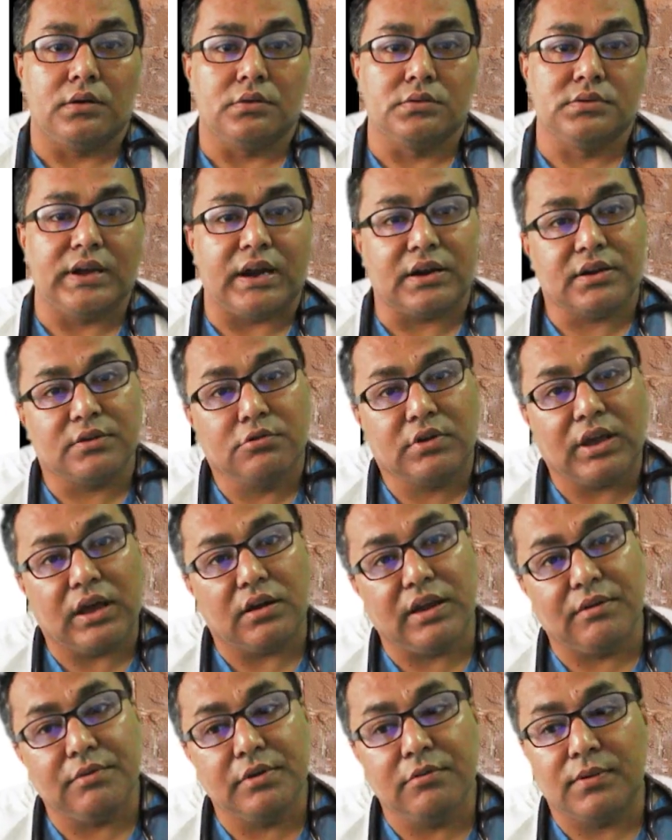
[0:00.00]
That
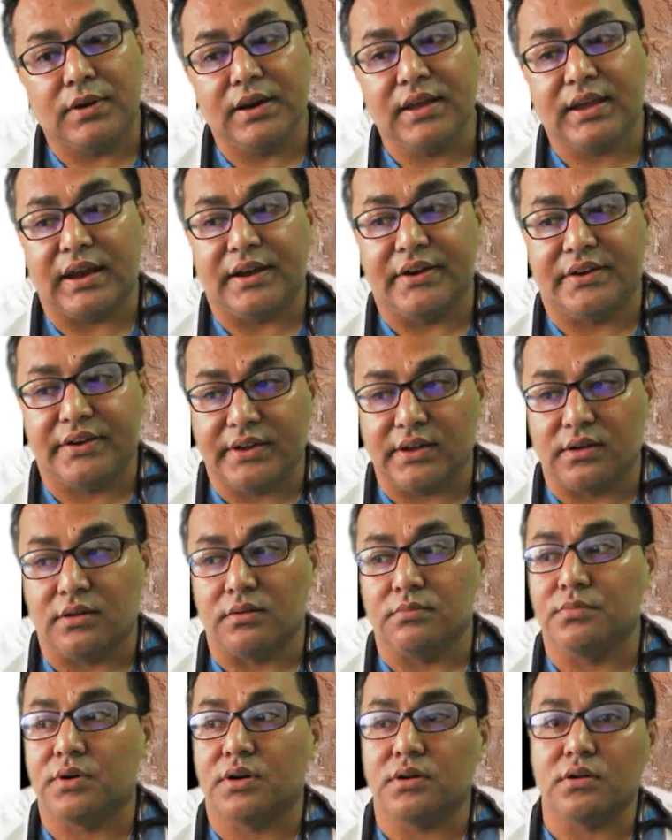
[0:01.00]
everybody can tell.
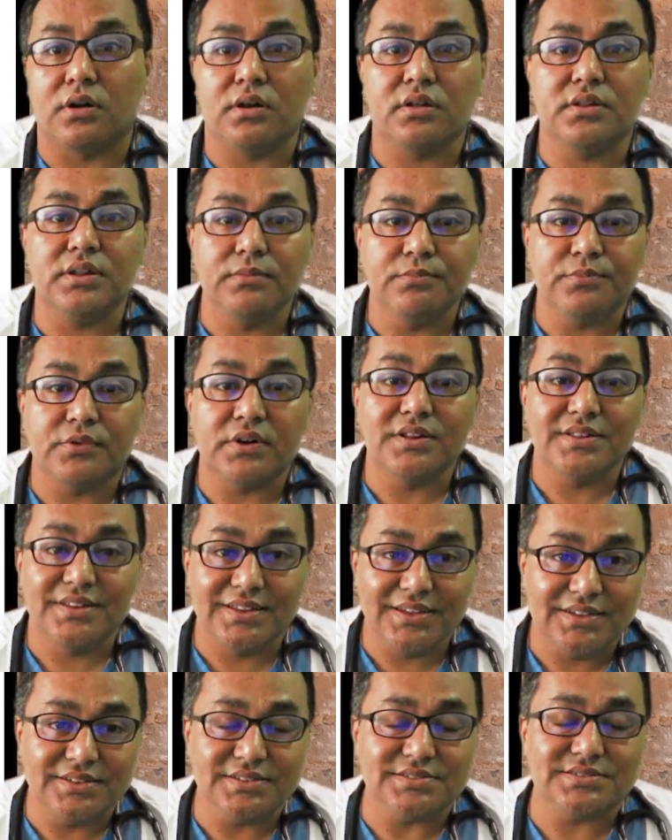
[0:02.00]
But another important
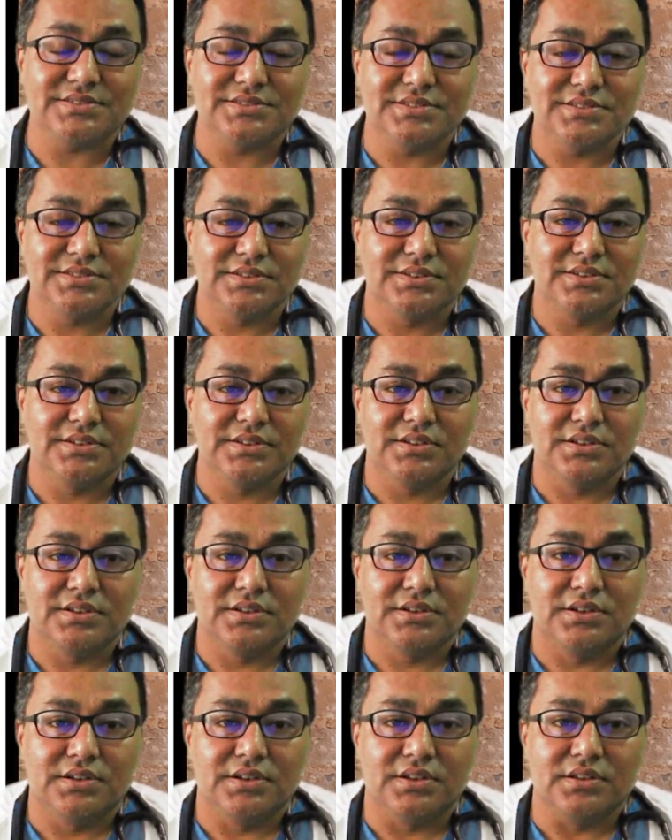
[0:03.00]
thing is
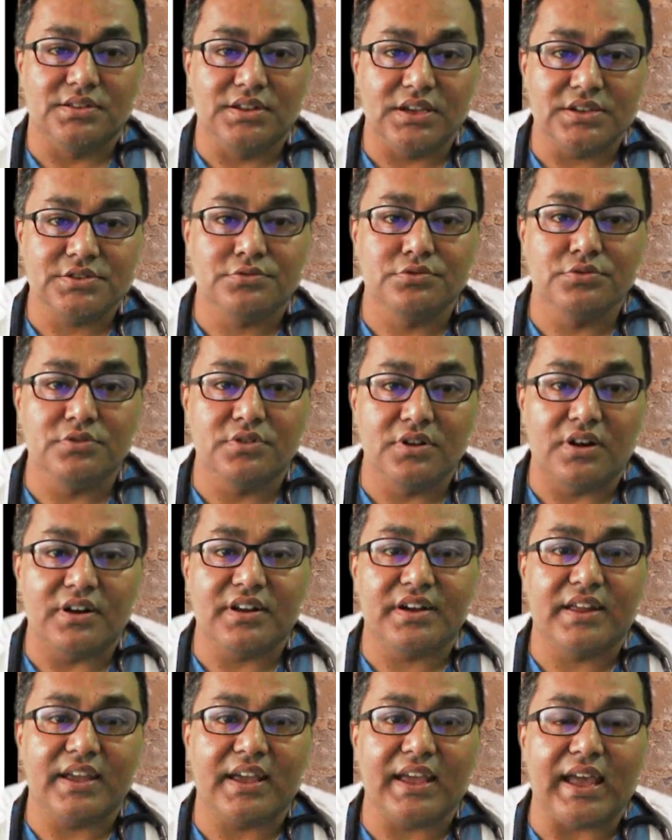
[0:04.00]
they should
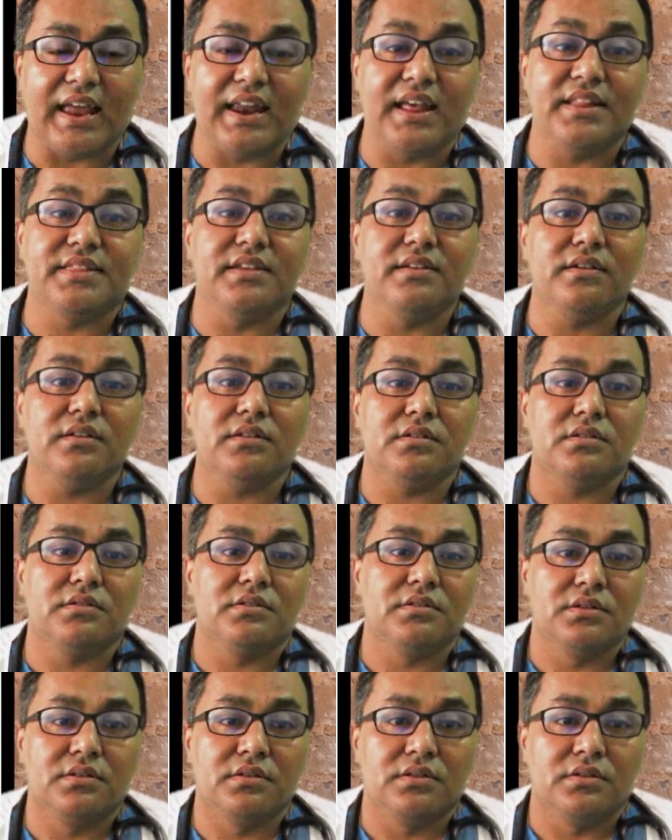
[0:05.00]
not take anything
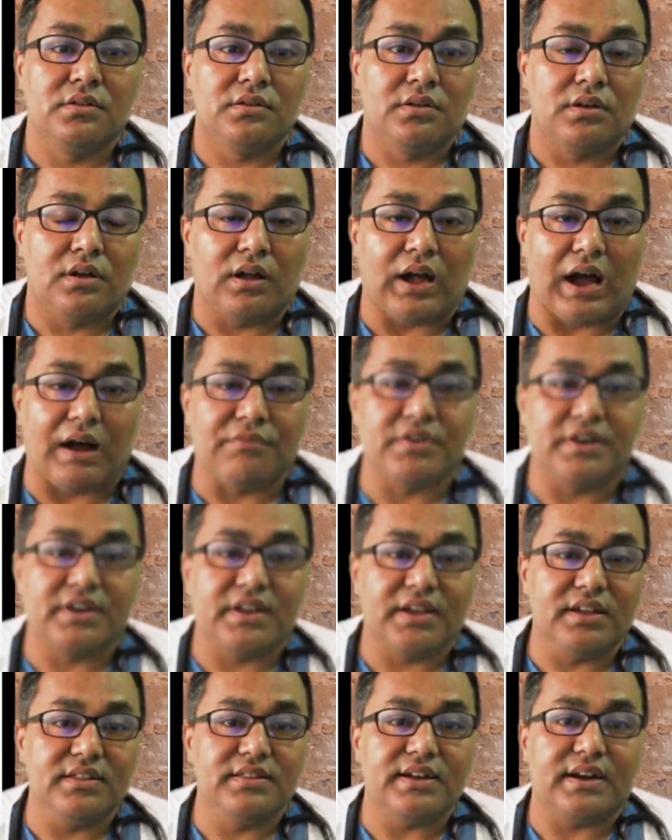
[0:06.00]
after
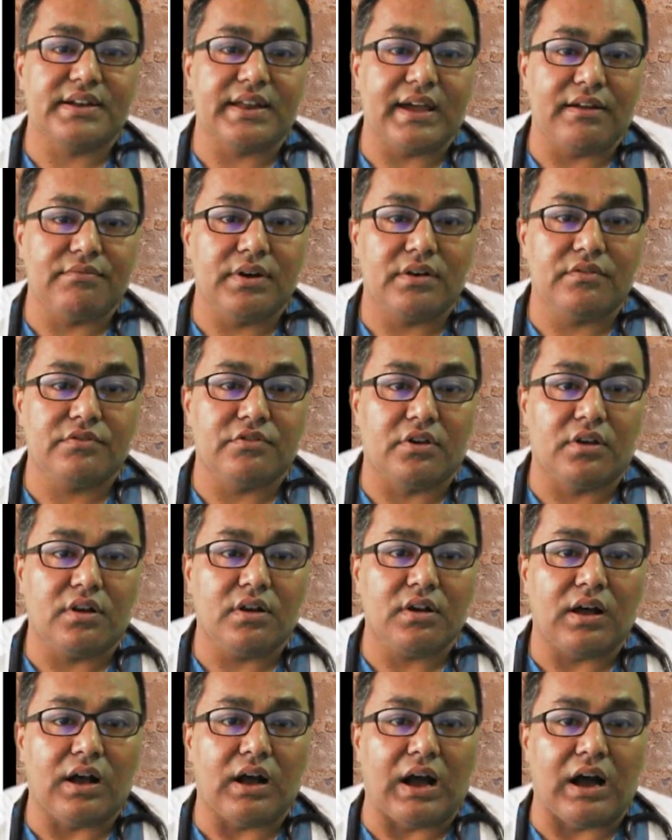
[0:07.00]
taking that tablet for
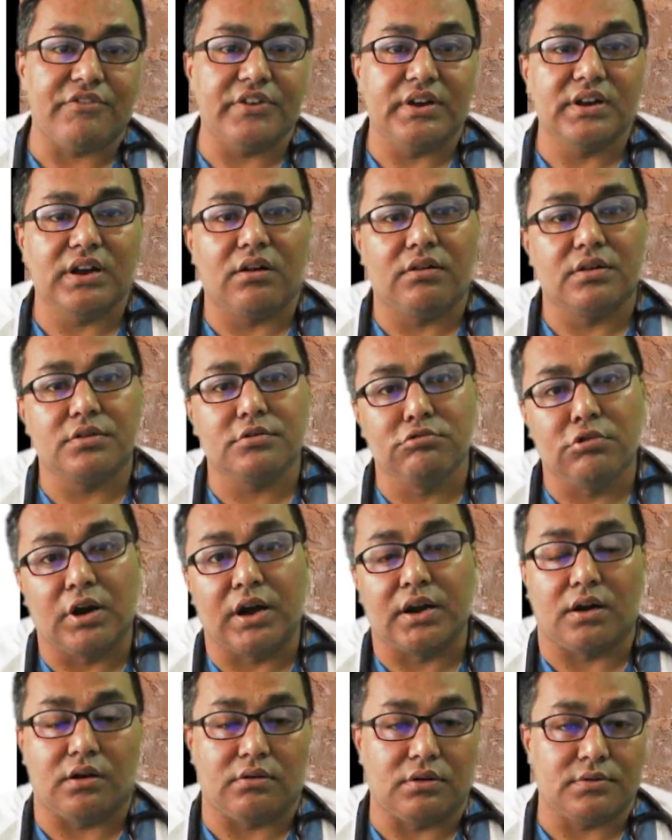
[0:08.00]
half an hour to
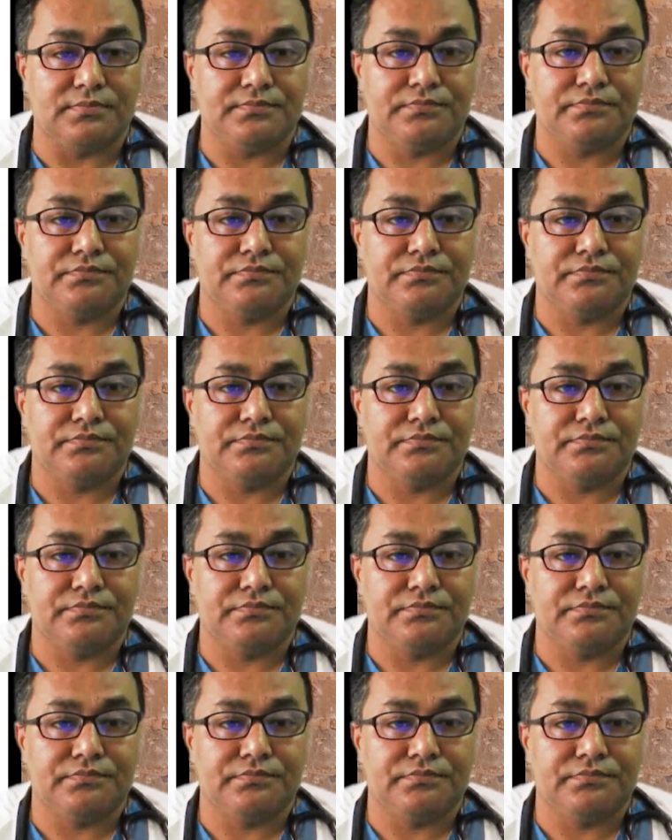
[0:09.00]
1 hour.